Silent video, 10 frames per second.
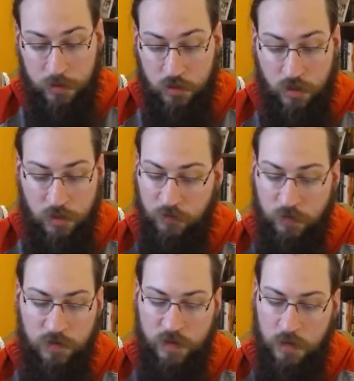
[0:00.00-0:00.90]
strength of
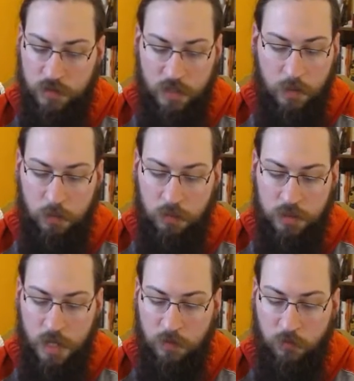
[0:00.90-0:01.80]
50,000, capable in
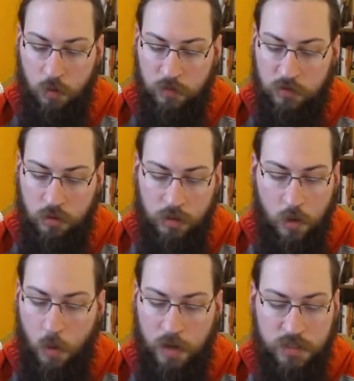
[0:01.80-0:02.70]
time of war of controlling a
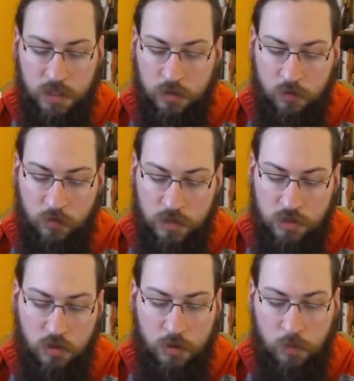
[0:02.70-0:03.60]
wide sector of France's
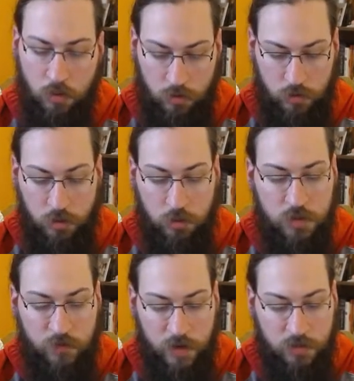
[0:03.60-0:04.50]
northern border, should lose
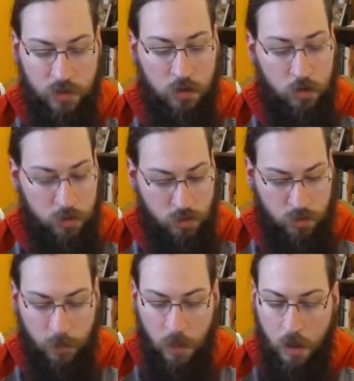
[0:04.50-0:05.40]
faith and cohesion.
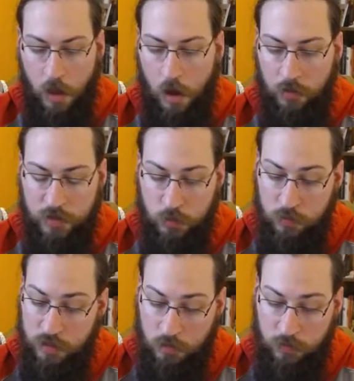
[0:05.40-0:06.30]
This would result
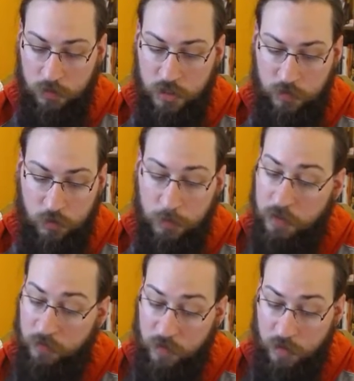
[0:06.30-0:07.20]
if Le Chiffre could be defeated
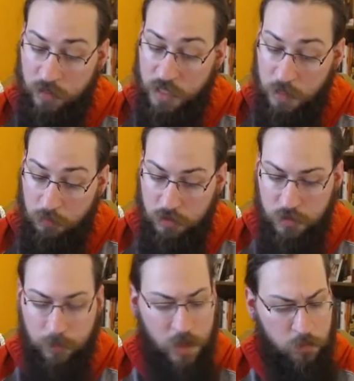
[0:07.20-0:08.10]
at the tables.
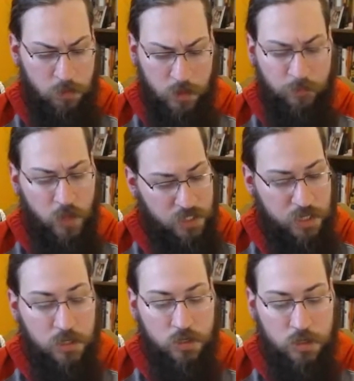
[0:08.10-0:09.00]
NB. Assassination
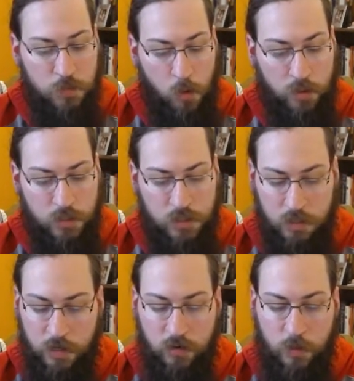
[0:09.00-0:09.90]
is pointless. Leningrad
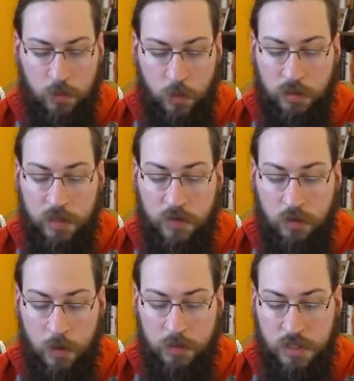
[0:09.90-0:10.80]
would quickly cover up his
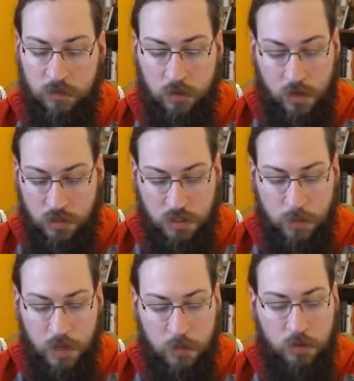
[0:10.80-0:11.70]
defalcations and make him
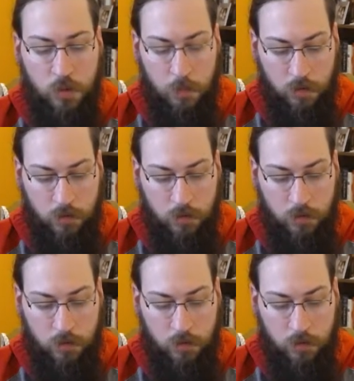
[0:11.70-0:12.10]
into a martyr.